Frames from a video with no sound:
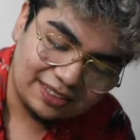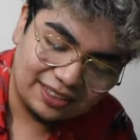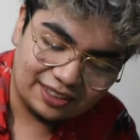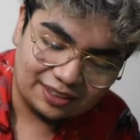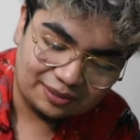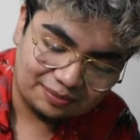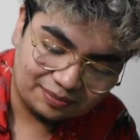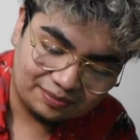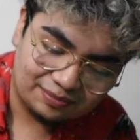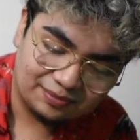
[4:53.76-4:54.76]

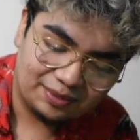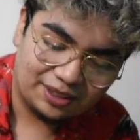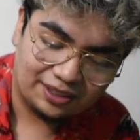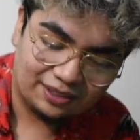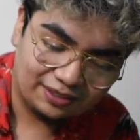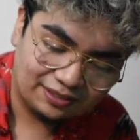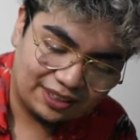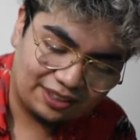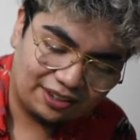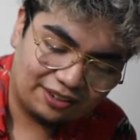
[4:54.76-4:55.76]
where,
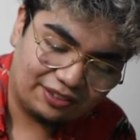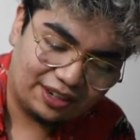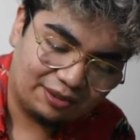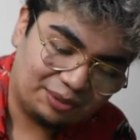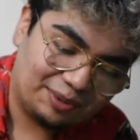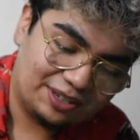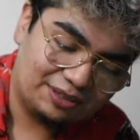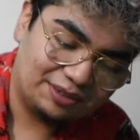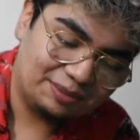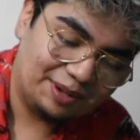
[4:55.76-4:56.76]
I don't know, I forgot what the
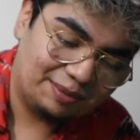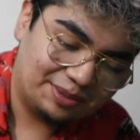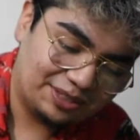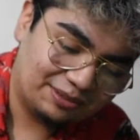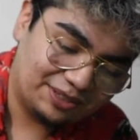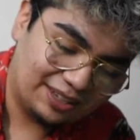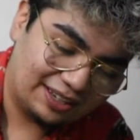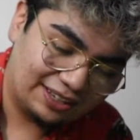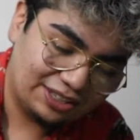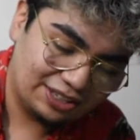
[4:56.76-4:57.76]
project was about, but she was
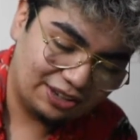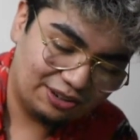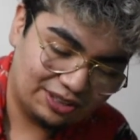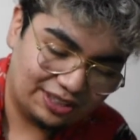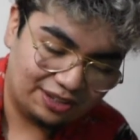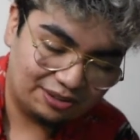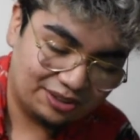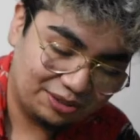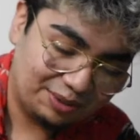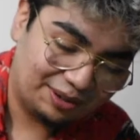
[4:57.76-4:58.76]
like, because she knows that I
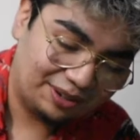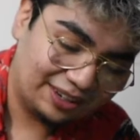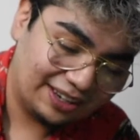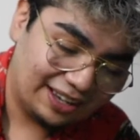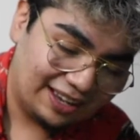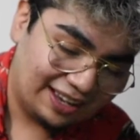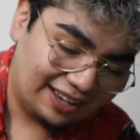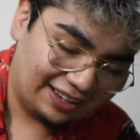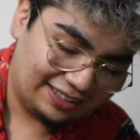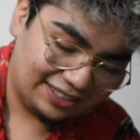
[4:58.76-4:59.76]
always do my work,
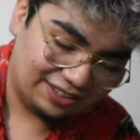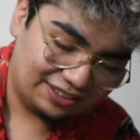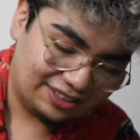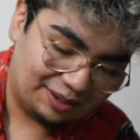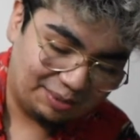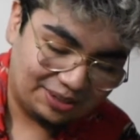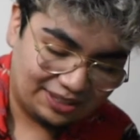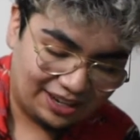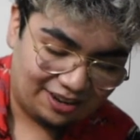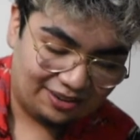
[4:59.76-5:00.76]
and she knows that I
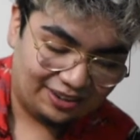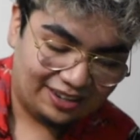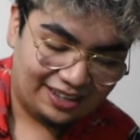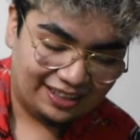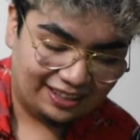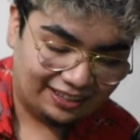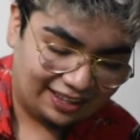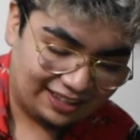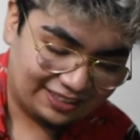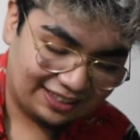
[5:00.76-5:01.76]
pussy out like
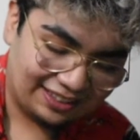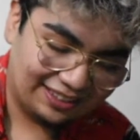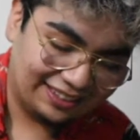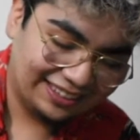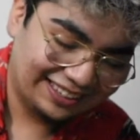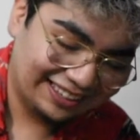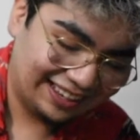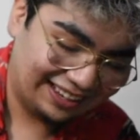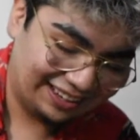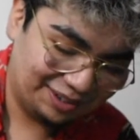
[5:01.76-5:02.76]
last second
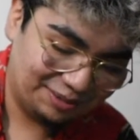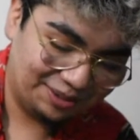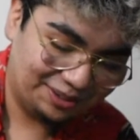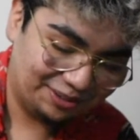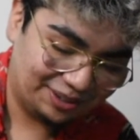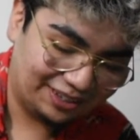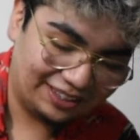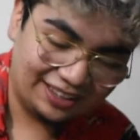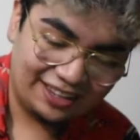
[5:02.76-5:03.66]
and end up doing the work